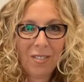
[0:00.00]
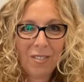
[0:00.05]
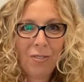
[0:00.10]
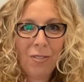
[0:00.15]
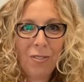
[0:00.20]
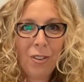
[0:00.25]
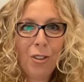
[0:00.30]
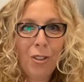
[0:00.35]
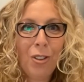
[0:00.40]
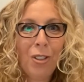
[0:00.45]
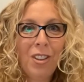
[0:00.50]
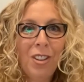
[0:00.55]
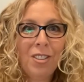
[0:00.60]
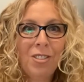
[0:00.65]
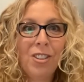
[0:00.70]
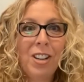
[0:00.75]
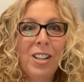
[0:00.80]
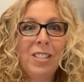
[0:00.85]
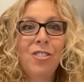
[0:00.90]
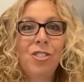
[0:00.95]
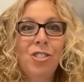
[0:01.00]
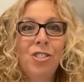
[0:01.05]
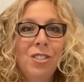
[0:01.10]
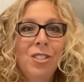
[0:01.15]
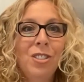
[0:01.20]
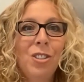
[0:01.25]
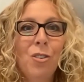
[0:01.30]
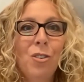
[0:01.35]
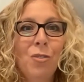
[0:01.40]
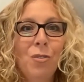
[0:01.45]
for the
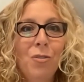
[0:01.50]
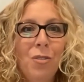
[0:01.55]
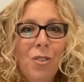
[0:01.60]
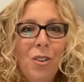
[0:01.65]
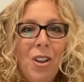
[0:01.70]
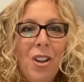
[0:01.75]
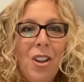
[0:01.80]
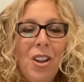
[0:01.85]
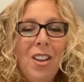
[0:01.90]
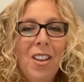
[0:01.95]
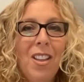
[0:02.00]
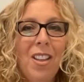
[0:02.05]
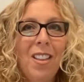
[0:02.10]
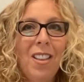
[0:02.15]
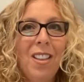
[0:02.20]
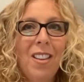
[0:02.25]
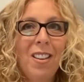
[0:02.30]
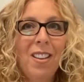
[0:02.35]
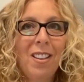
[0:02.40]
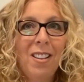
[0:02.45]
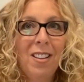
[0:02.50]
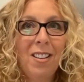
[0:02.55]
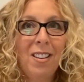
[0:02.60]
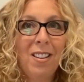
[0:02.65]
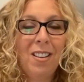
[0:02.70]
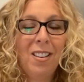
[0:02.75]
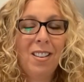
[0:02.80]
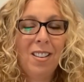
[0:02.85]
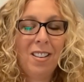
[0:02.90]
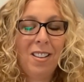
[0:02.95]
intransigence of
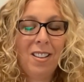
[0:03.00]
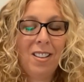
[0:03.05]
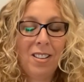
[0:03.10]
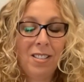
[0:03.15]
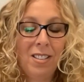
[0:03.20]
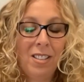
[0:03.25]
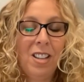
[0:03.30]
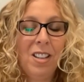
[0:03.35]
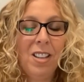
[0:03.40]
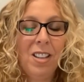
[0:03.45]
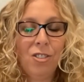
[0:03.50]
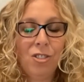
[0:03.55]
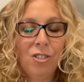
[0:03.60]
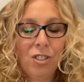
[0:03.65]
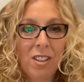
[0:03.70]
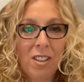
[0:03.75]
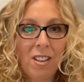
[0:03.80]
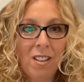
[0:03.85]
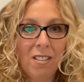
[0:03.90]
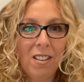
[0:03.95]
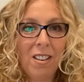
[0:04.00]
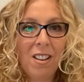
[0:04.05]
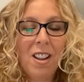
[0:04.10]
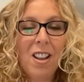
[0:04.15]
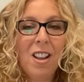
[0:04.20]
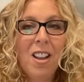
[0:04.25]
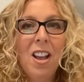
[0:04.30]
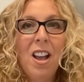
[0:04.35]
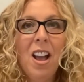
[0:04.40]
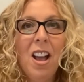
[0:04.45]
her teenage son.
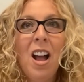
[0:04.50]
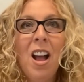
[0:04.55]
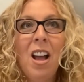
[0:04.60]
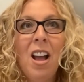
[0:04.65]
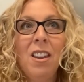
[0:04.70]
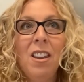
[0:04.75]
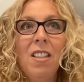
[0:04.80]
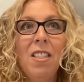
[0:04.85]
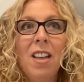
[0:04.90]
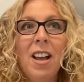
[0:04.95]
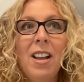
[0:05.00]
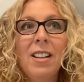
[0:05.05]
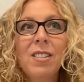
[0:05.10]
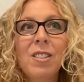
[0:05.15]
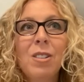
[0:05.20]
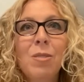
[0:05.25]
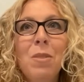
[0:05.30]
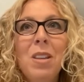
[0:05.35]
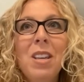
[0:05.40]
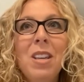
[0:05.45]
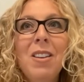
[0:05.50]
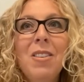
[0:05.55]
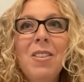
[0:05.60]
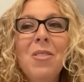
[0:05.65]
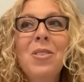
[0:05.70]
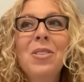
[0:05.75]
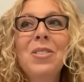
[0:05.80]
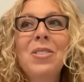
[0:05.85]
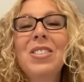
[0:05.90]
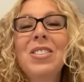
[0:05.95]
And that to me
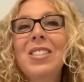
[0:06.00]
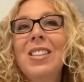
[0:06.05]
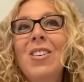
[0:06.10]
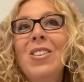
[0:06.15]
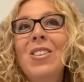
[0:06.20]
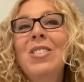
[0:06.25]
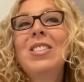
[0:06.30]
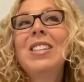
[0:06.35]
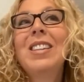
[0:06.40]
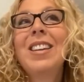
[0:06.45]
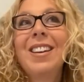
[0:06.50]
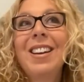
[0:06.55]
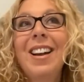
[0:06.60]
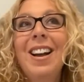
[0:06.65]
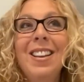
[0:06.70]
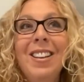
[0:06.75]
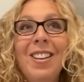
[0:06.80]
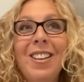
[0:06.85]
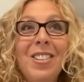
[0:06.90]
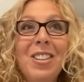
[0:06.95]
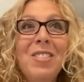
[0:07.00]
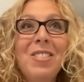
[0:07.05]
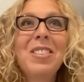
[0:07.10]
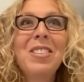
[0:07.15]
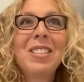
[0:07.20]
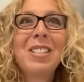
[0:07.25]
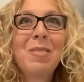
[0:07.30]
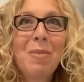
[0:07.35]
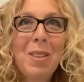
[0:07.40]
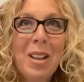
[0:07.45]
was just, honestly, I can't even
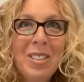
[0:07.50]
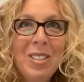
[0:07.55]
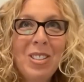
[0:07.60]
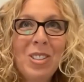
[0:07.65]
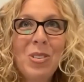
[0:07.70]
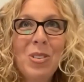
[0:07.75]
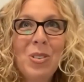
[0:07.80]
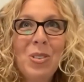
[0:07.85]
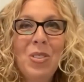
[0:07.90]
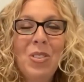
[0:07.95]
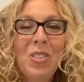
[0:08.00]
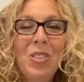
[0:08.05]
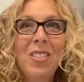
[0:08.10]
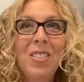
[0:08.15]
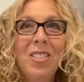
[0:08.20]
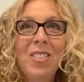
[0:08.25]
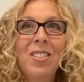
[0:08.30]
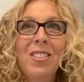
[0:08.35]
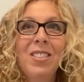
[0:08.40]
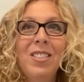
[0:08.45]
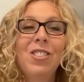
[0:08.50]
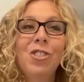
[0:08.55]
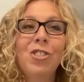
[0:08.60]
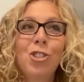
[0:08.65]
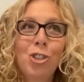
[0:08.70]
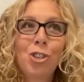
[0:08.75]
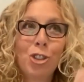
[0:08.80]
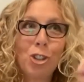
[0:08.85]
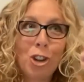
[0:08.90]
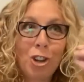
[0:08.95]
explain to you this
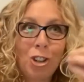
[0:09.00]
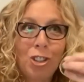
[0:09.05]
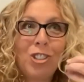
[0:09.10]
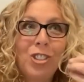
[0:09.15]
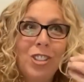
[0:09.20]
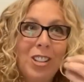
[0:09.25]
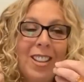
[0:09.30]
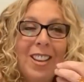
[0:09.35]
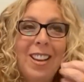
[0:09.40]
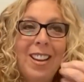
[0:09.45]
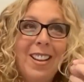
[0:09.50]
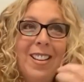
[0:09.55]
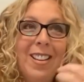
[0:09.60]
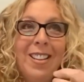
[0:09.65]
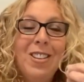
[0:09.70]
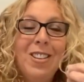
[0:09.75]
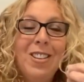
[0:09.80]
shot that,